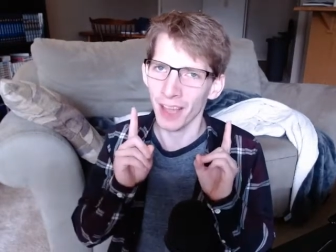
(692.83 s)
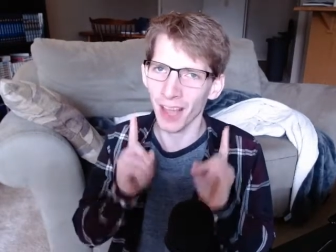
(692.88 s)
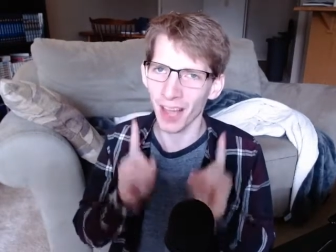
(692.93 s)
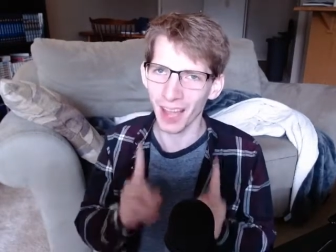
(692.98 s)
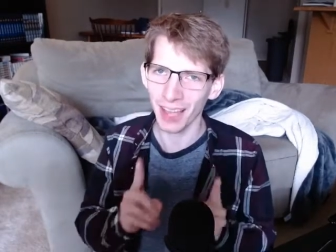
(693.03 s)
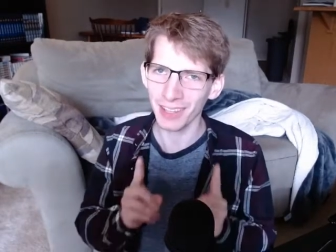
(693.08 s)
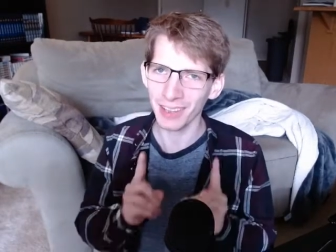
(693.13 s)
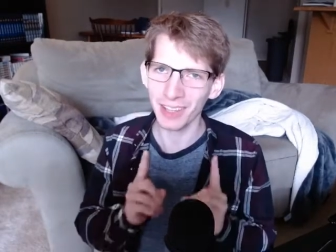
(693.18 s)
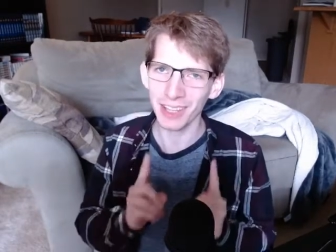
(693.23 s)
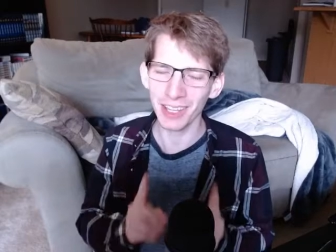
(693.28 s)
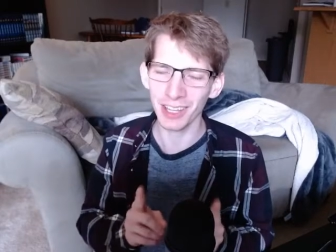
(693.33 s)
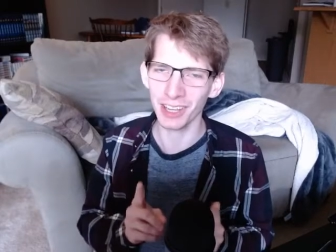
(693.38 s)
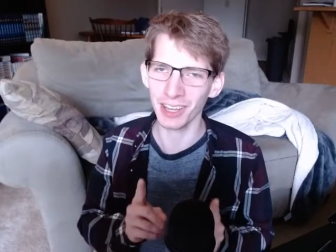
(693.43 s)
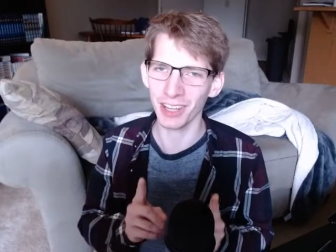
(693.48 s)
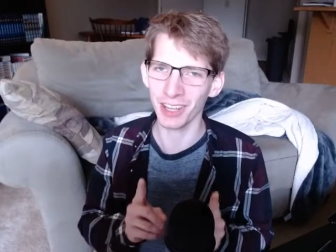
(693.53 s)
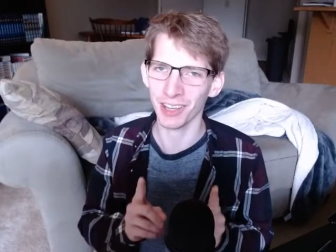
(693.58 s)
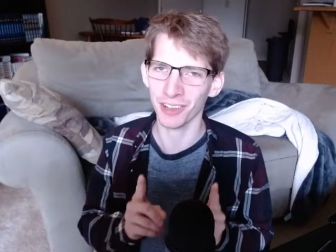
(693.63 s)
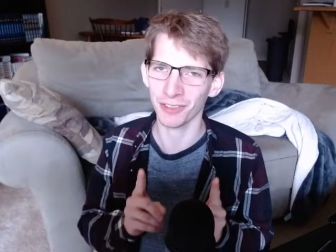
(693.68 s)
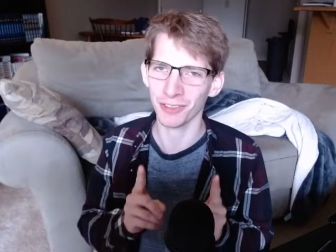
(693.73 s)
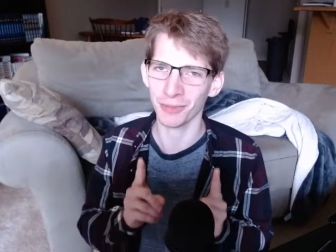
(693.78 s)
oddly
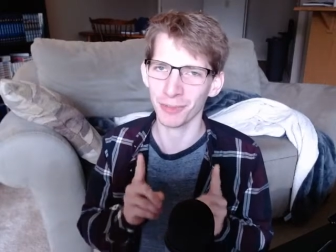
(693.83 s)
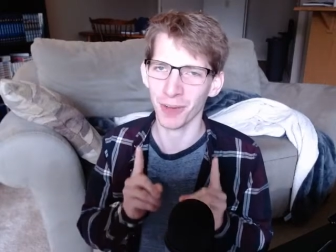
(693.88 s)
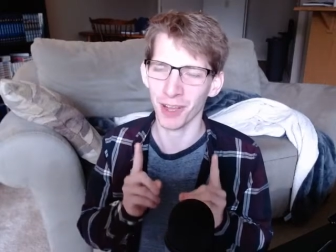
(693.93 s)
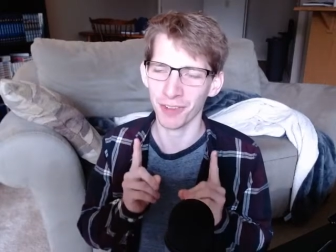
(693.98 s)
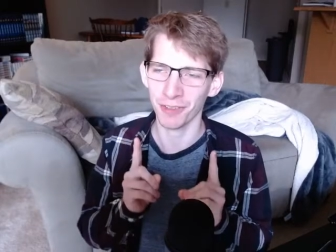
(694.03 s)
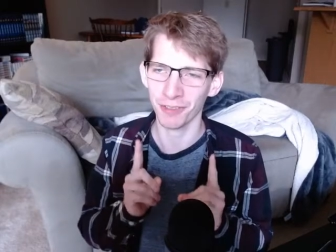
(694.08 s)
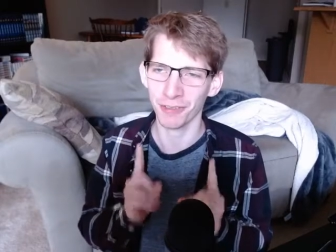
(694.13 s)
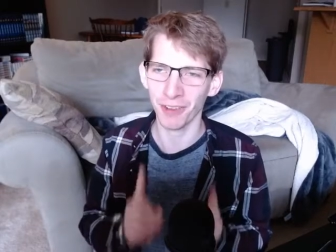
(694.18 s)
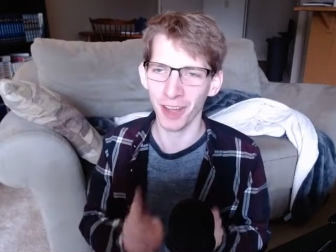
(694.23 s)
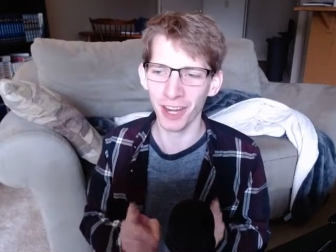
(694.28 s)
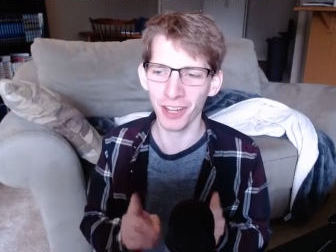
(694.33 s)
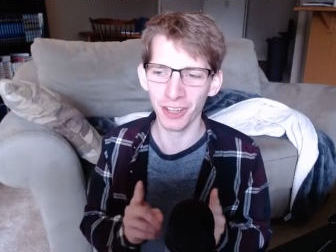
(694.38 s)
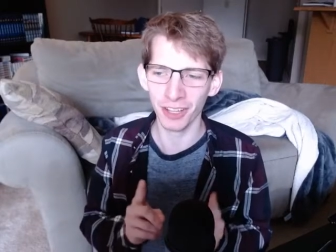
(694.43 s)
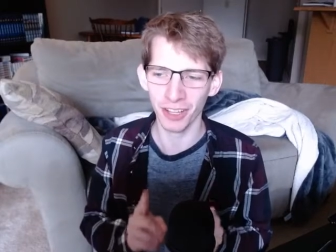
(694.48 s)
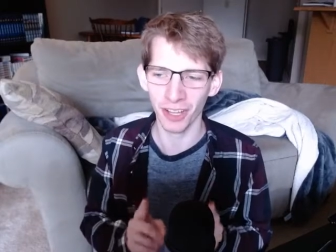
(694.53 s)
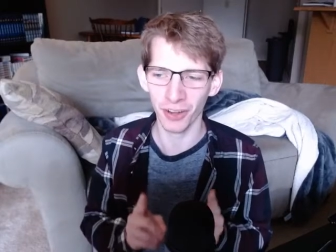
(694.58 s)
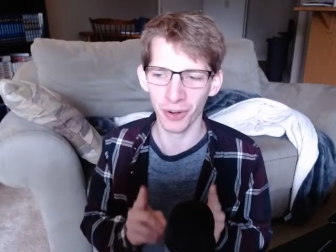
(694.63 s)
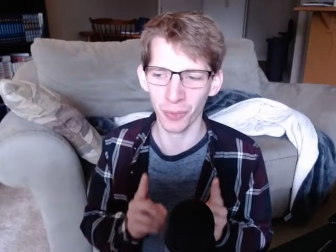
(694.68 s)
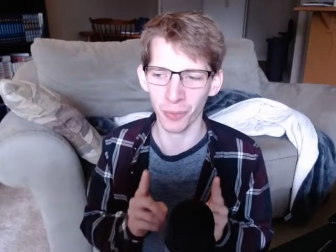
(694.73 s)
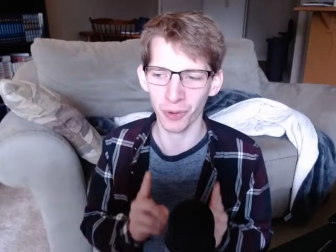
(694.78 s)
enough, my final
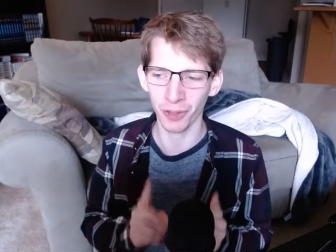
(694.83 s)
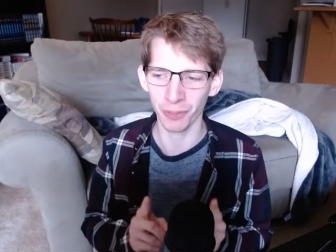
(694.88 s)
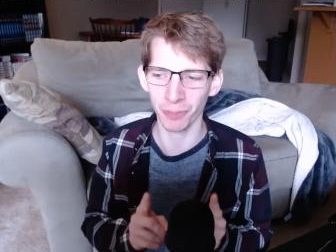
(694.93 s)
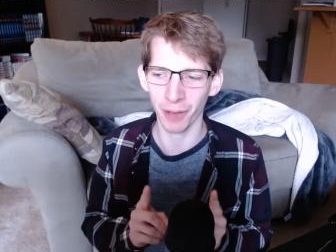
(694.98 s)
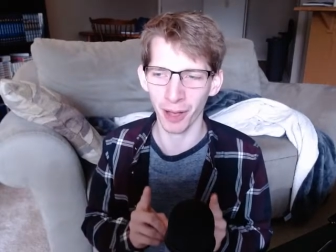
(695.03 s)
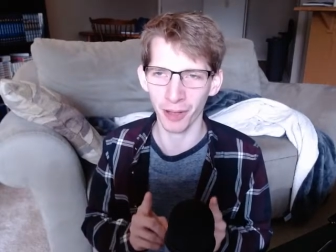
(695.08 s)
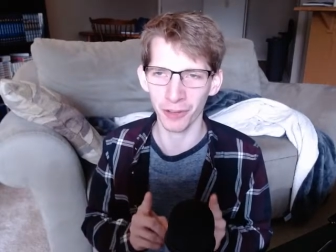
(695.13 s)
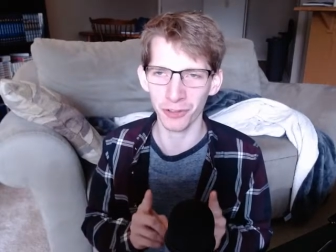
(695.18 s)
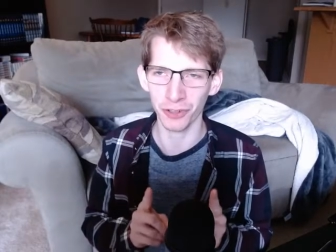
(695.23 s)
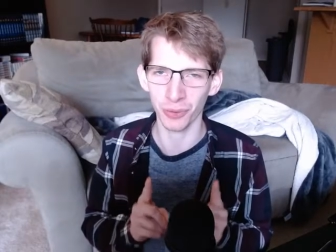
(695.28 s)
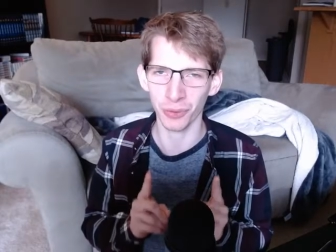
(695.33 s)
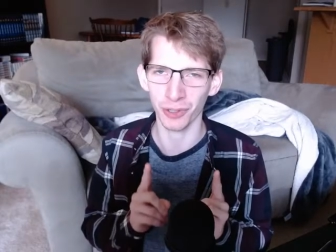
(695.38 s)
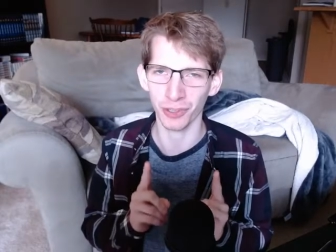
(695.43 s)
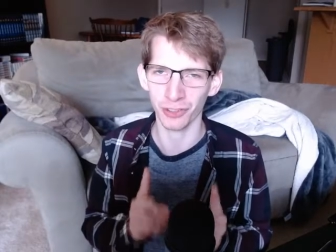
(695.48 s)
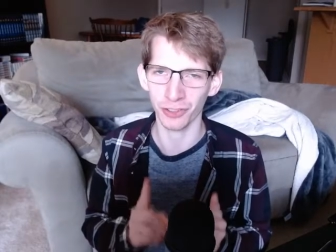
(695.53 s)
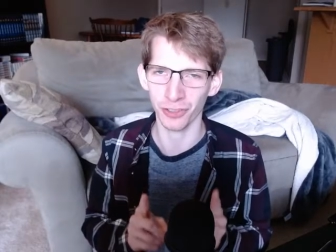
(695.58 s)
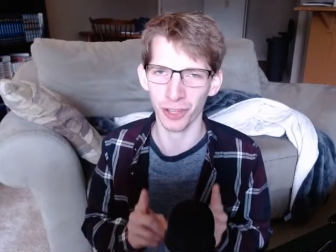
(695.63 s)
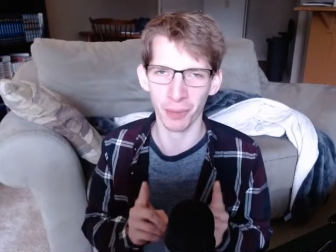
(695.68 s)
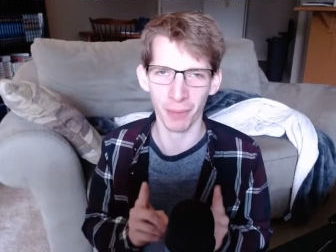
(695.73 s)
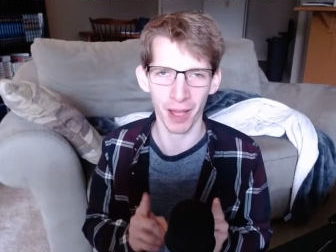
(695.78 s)
encounter with Bowser
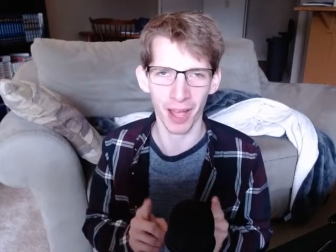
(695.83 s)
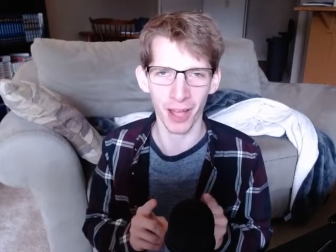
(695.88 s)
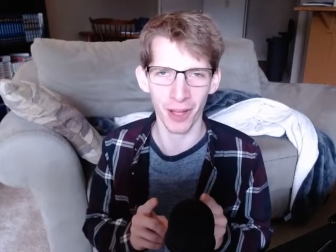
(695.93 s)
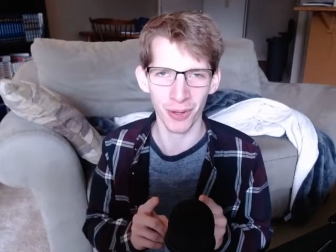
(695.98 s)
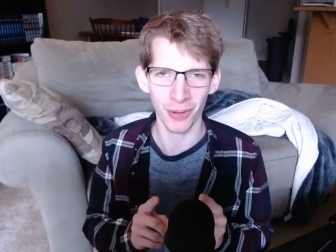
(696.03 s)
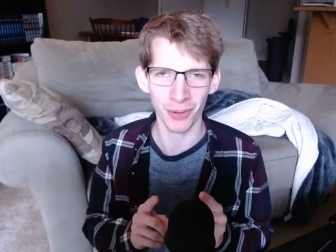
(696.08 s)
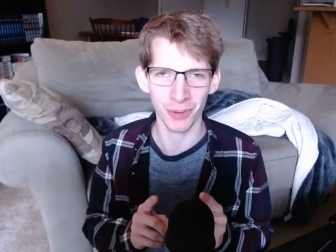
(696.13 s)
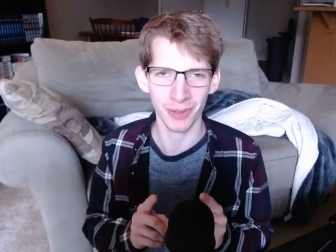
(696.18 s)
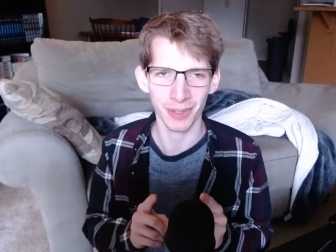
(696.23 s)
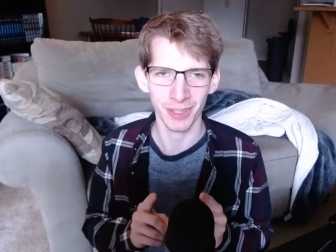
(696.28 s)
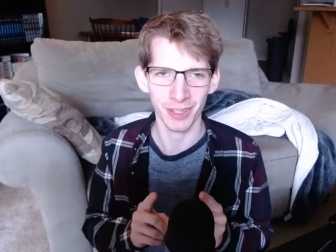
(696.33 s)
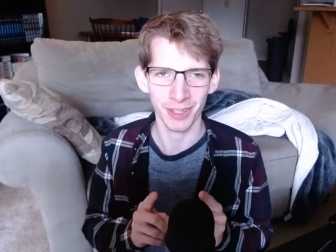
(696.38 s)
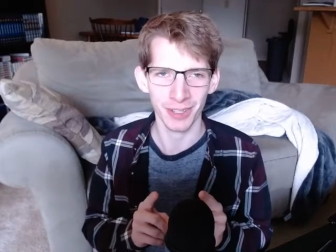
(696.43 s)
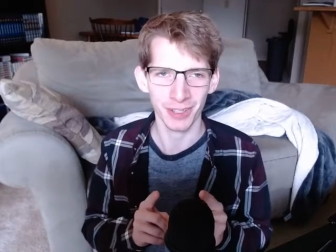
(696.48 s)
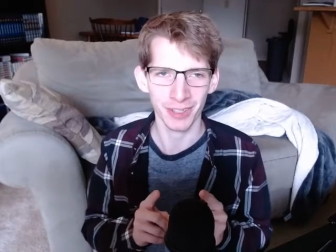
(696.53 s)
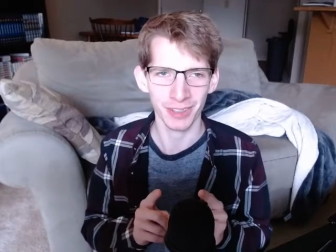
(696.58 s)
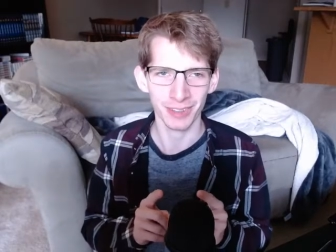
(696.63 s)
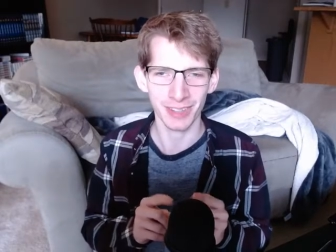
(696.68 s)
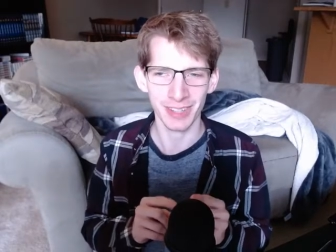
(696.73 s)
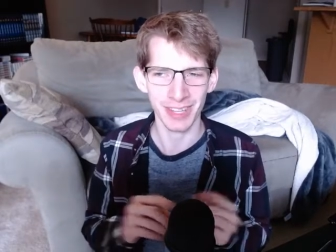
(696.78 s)
was somehow
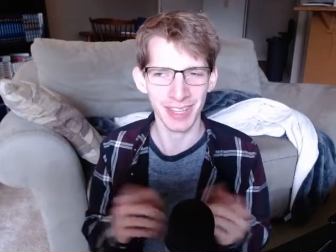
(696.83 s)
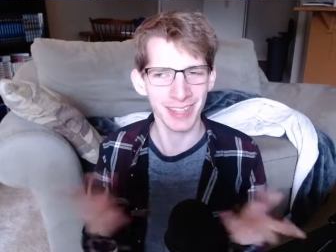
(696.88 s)
the